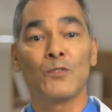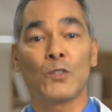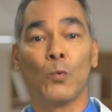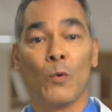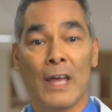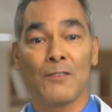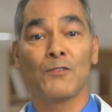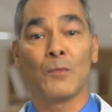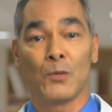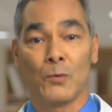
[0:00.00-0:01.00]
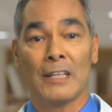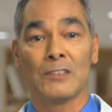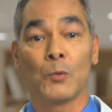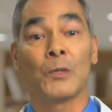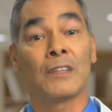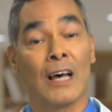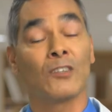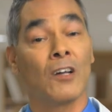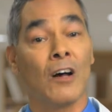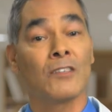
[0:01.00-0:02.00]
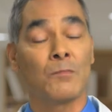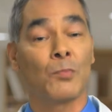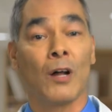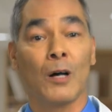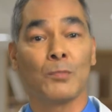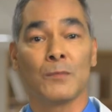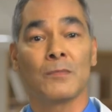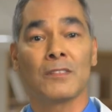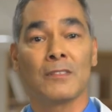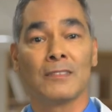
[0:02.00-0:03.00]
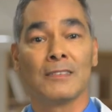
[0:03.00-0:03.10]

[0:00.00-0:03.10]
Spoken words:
away from the retina without causing problems.